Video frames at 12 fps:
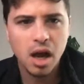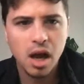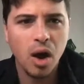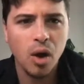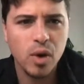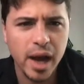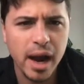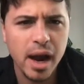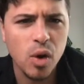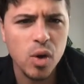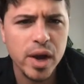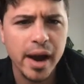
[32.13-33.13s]
Okay,
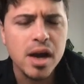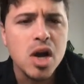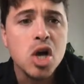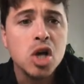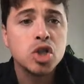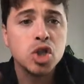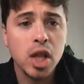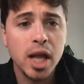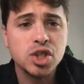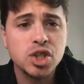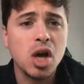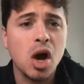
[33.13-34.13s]
okay. So
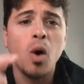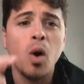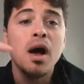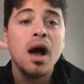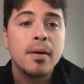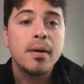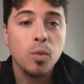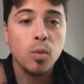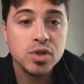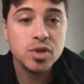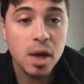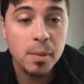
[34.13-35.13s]
let's go.
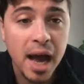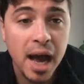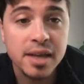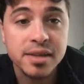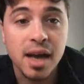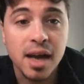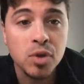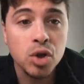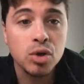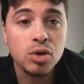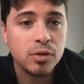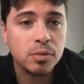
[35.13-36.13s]
What's up, guys? I'm
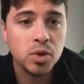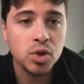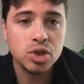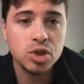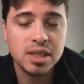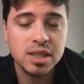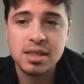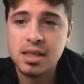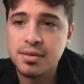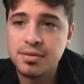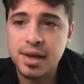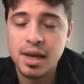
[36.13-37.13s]
Luke from Luke
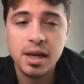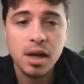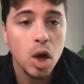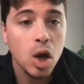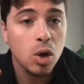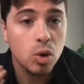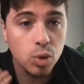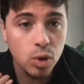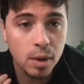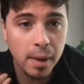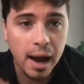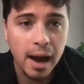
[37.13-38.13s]
GTV. Who
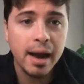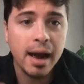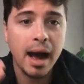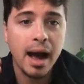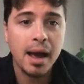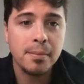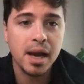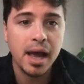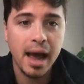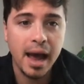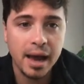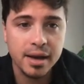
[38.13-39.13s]
am I? I am an
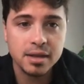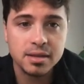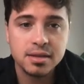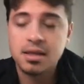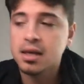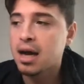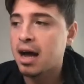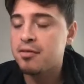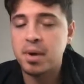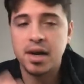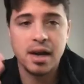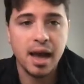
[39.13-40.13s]
addict. I've
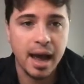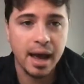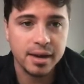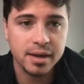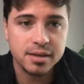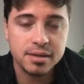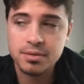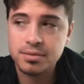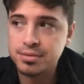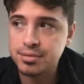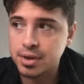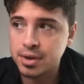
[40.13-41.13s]
been an addict
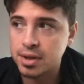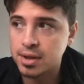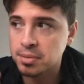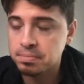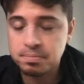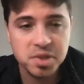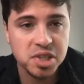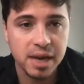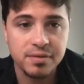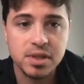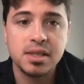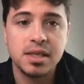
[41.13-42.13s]
for
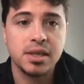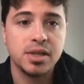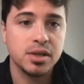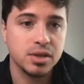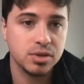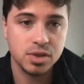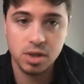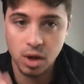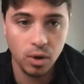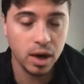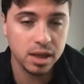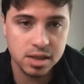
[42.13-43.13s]
17 years,
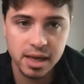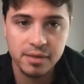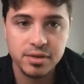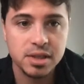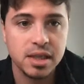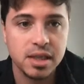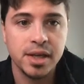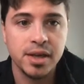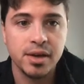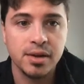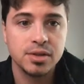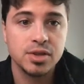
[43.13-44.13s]
going on 17
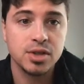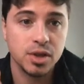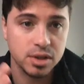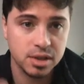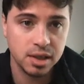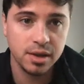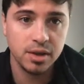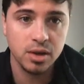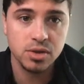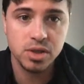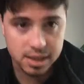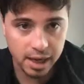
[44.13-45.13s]
years, 13 of
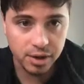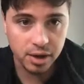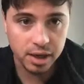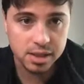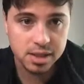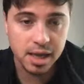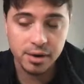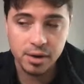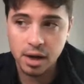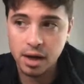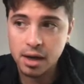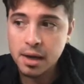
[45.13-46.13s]
those years, etc.,
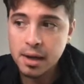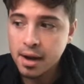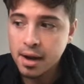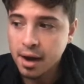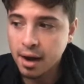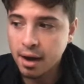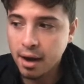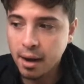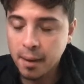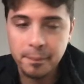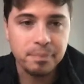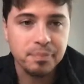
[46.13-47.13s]
etc.
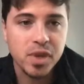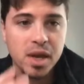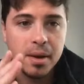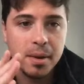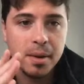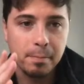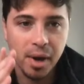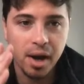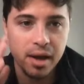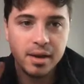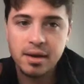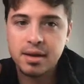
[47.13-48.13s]
Um,
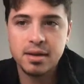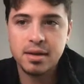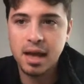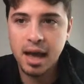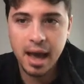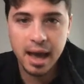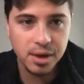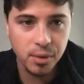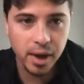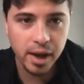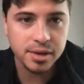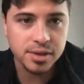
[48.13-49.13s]
but
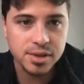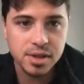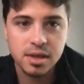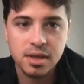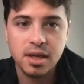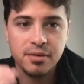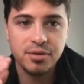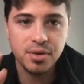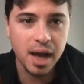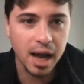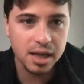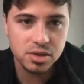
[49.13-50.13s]
anyways, if you
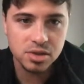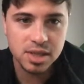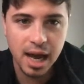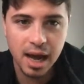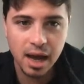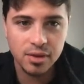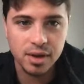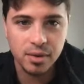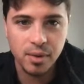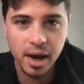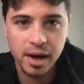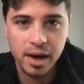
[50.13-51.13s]
guys are dialed in
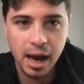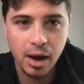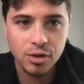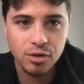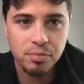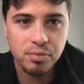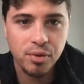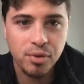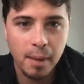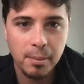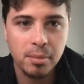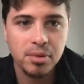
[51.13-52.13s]
right now, you've
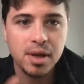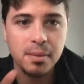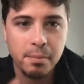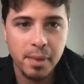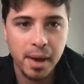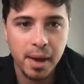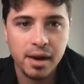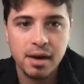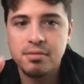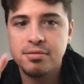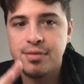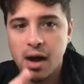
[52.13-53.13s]
probably been
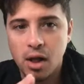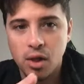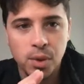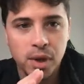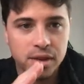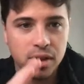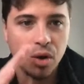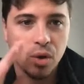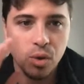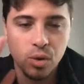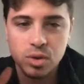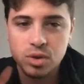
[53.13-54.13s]
following the
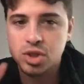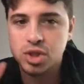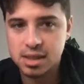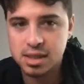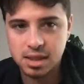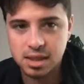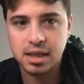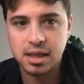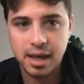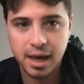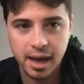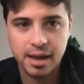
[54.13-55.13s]
whole Jessica
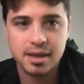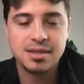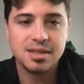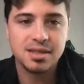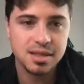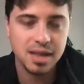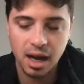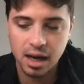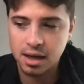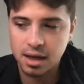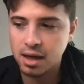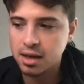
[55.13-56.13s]
Kent
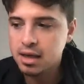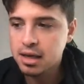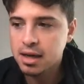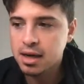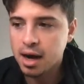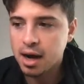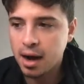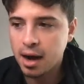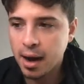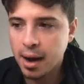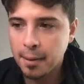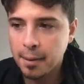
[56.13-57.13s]
saga.
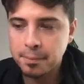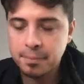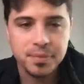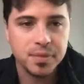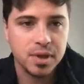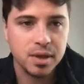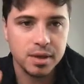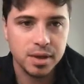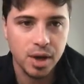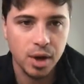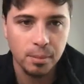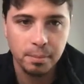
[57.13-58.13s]
Um, you
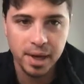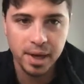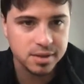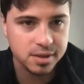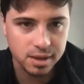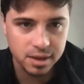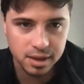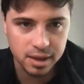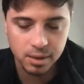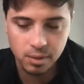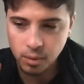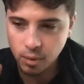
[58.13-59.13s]
know,
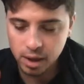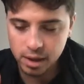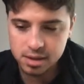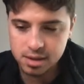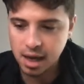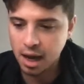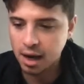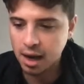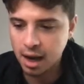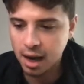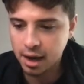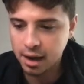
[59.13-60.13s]
basically what has gone
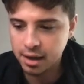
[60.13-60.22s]
on